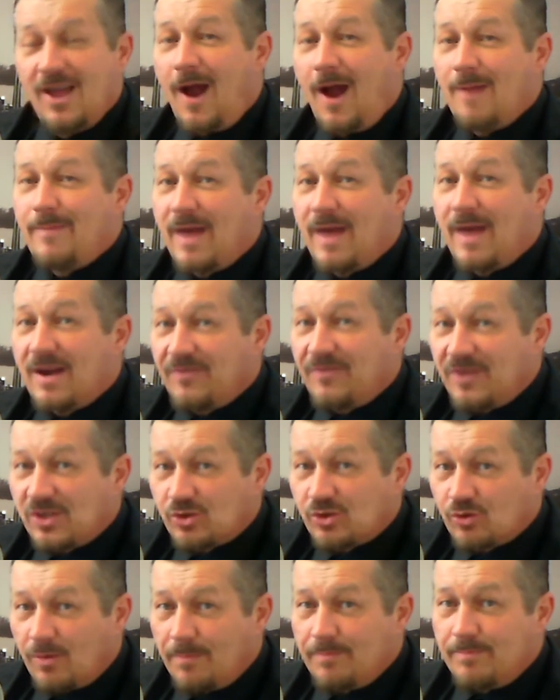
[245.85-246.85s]
are benefiting
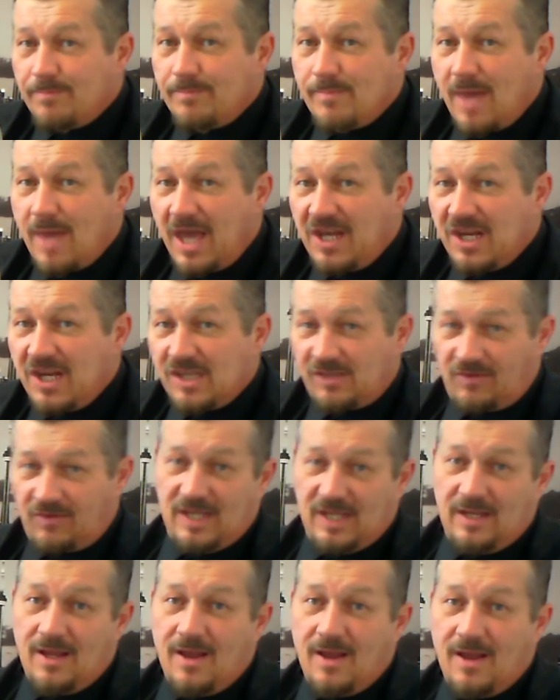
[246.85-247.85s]

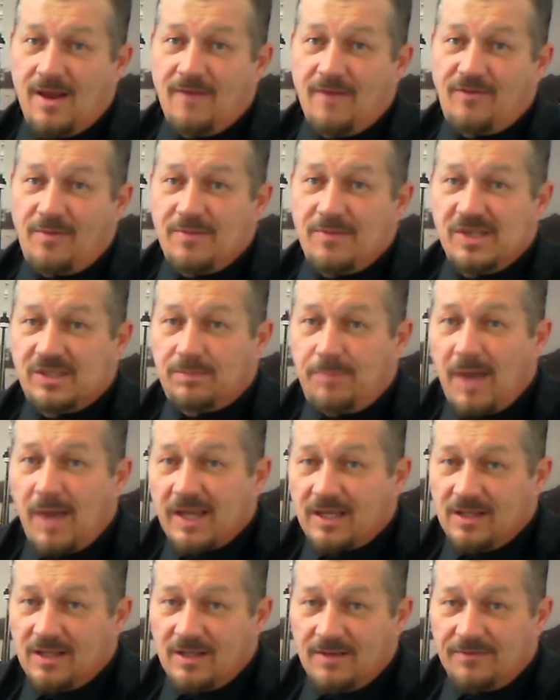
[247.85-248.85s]
tremendously from this
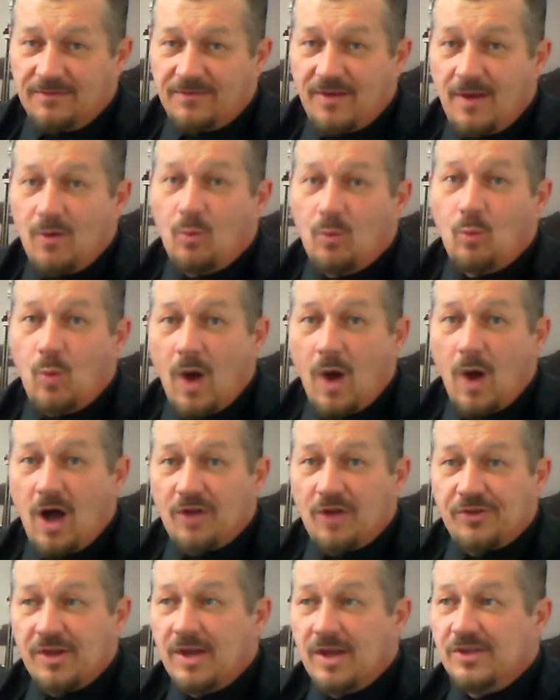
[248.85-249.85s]
speculative
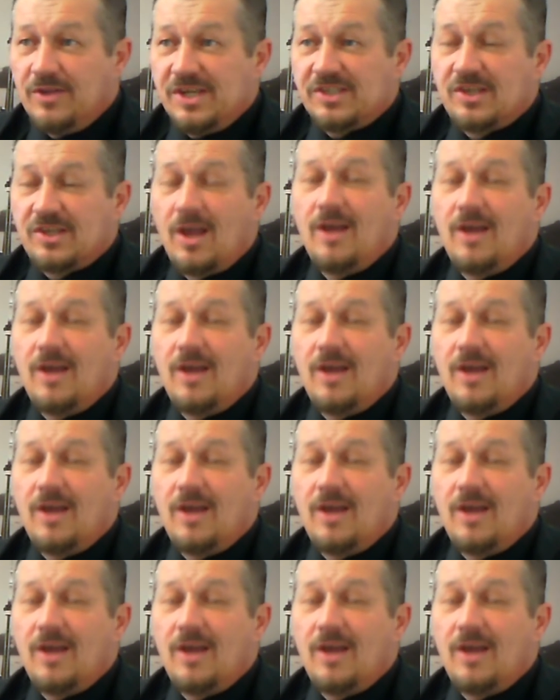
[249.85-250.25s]
wealth, this